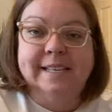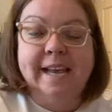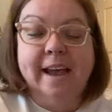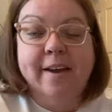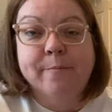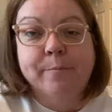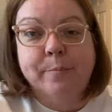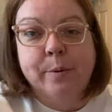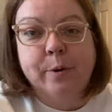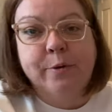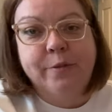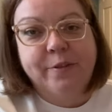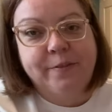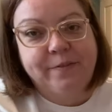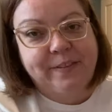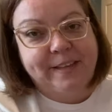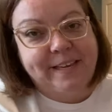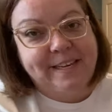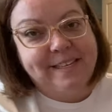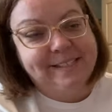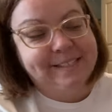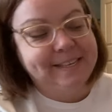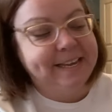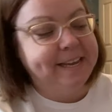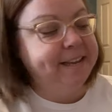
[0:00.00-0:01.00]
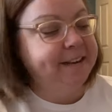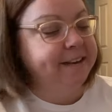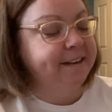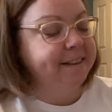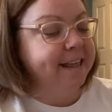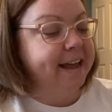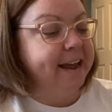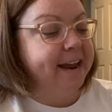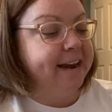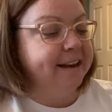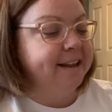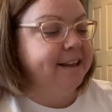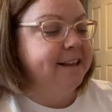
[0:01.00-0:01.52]
I have both of these in
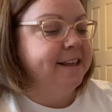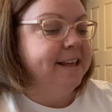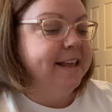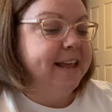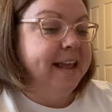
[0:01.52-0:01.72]
that